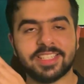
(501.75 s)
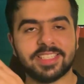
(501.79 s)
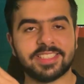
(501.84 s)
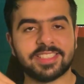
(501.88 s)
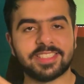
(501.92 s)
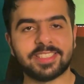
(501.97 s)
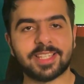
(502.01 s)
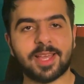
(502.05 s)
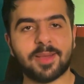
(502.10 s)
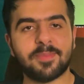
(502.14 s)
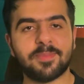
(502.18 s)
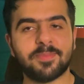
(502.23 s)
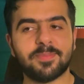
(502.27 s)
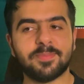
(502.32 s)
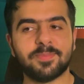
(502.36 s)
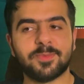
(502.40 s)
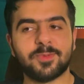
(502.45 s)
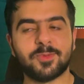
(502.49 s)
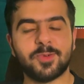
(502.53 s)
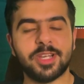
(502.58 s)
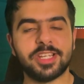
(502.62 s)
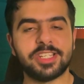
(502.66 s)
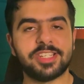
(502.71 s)
some
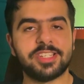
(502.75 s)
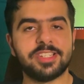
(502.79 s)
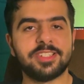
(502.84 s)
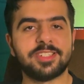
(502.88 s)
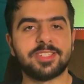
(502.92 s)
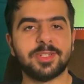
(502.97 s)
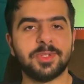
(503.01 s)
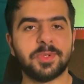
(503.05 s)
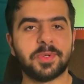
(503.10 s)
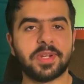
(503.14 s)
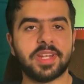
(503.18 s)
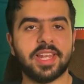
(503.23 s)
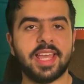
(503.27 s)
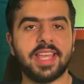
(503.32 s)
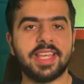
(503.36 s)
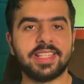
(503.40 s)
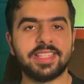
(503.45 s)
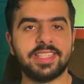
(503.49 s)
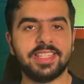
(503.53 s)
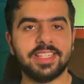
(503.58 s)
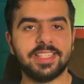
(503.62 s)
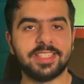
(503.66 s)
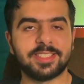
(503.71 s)
questions look
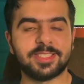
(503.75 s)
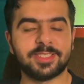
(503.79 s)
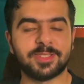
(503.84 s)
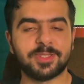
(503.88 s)
like this.